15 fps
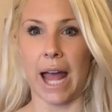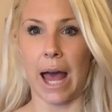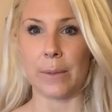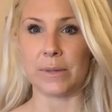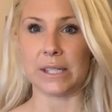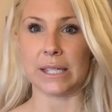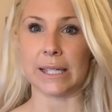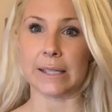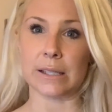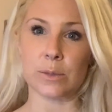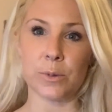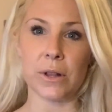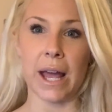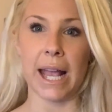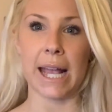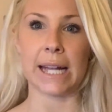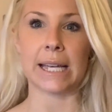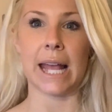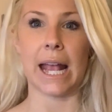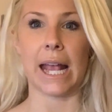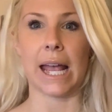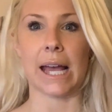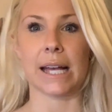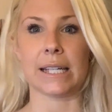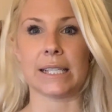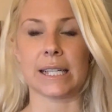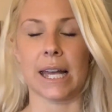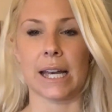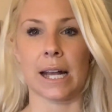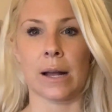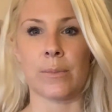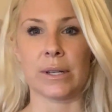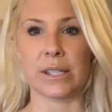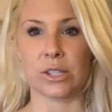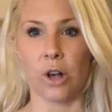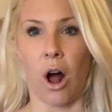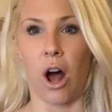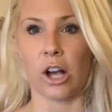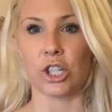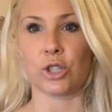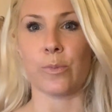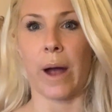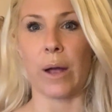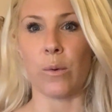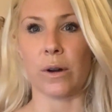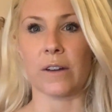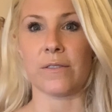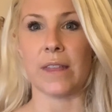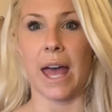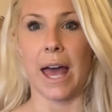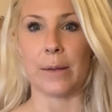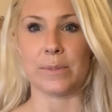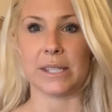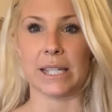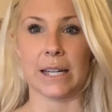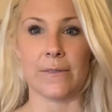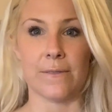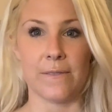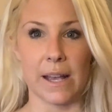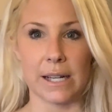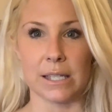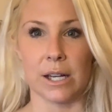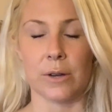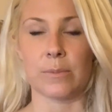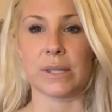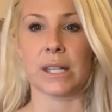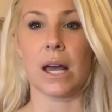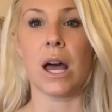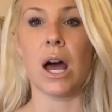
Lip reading: Epstein's plane and getting a massage by one of the Epstein victims.